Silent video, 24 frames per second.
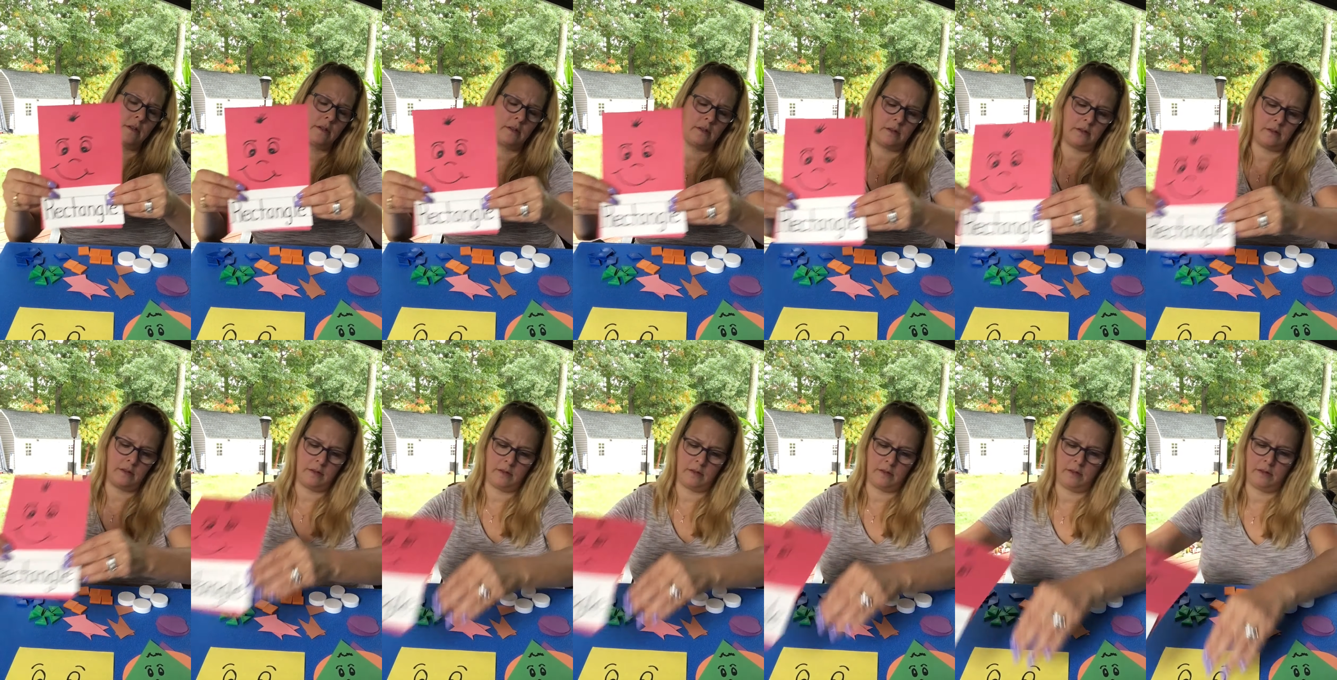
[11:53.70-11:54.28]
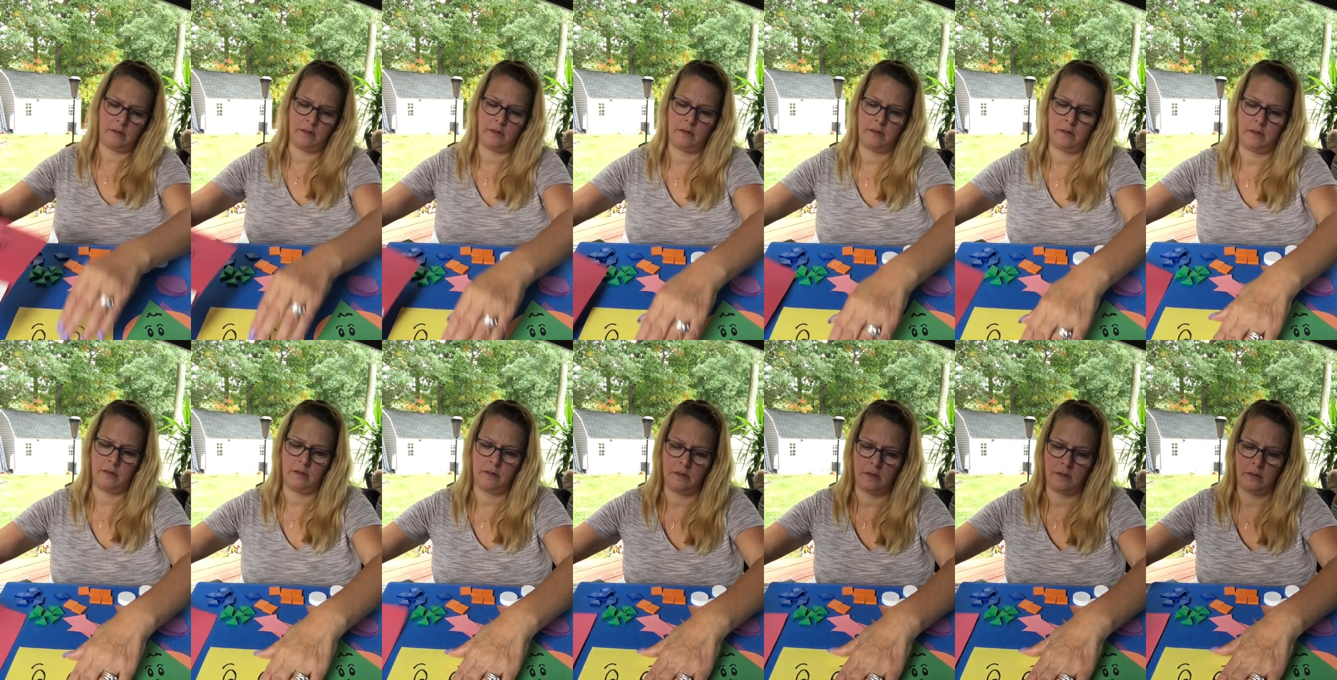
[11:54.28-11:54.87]

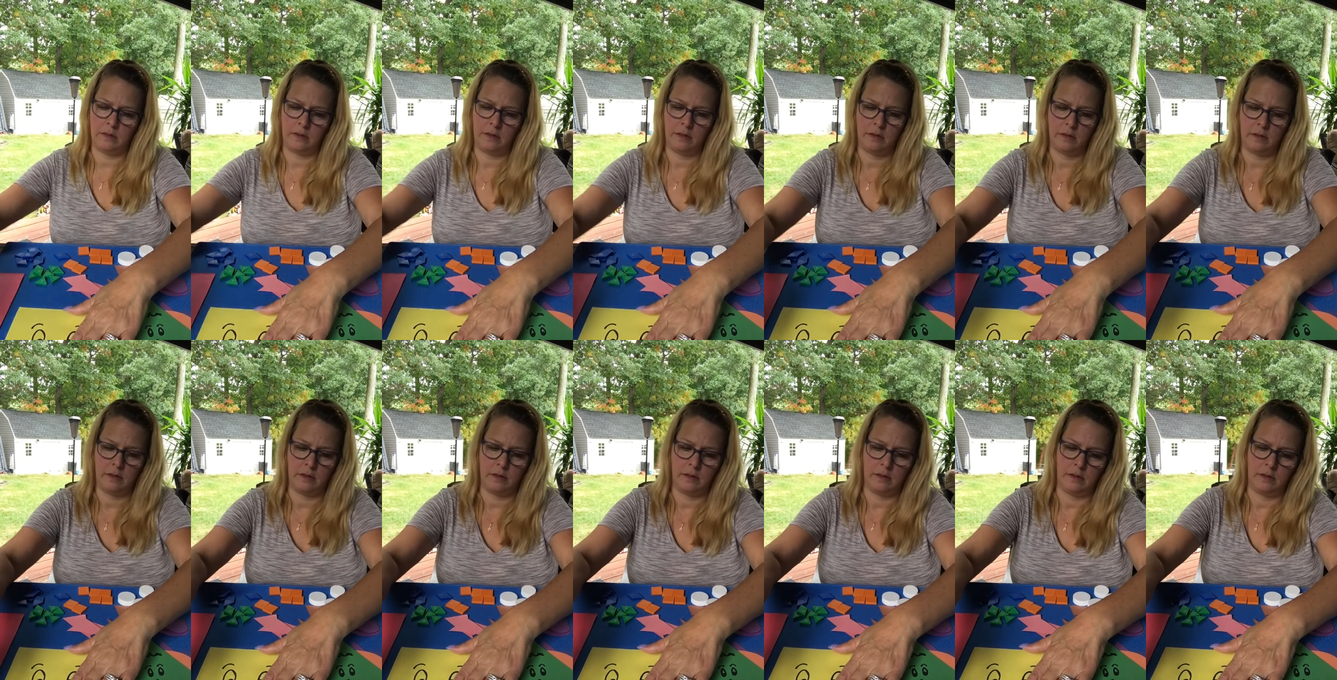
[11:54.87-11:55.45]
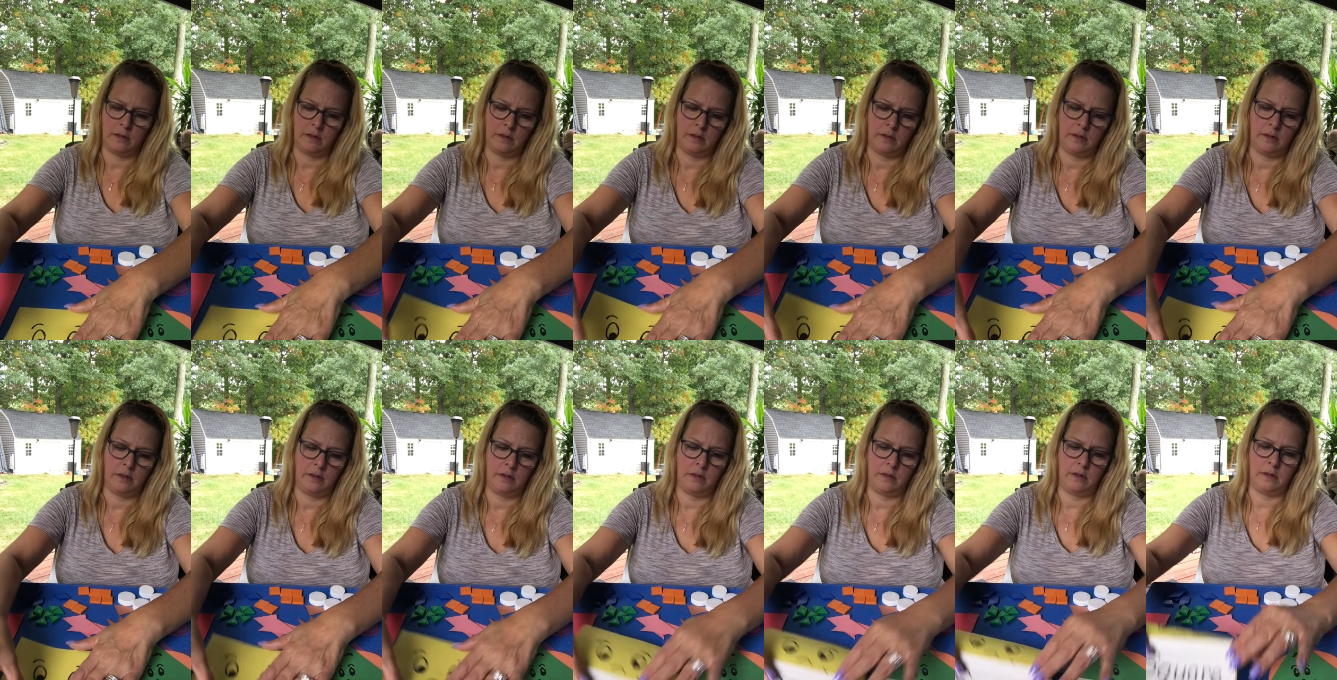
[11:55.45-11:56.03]

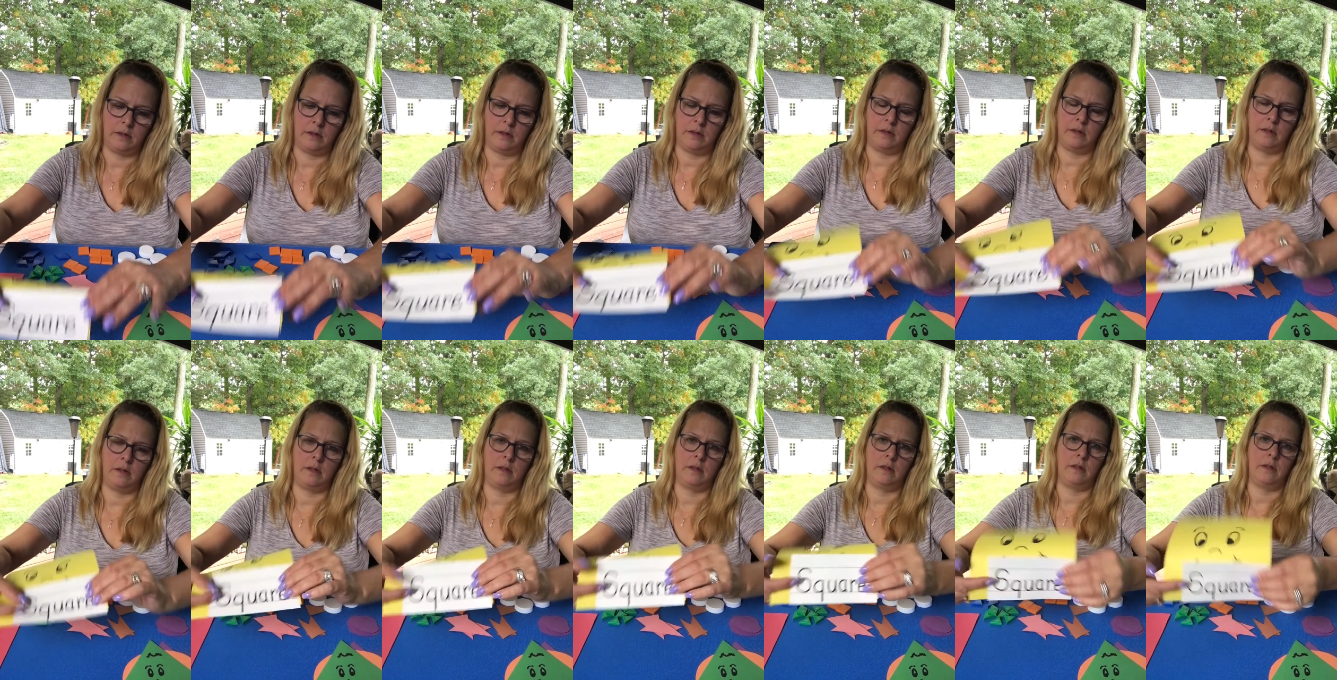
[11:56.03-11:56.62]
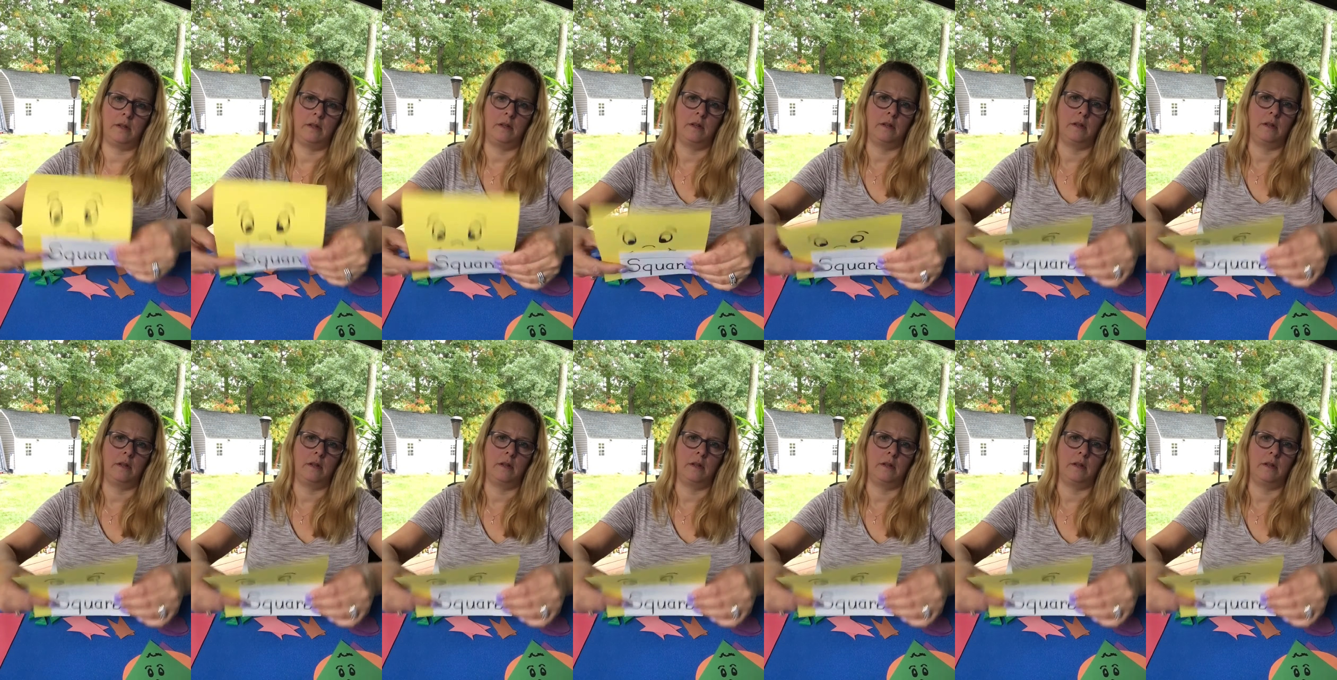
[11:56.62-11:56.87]
[no speech]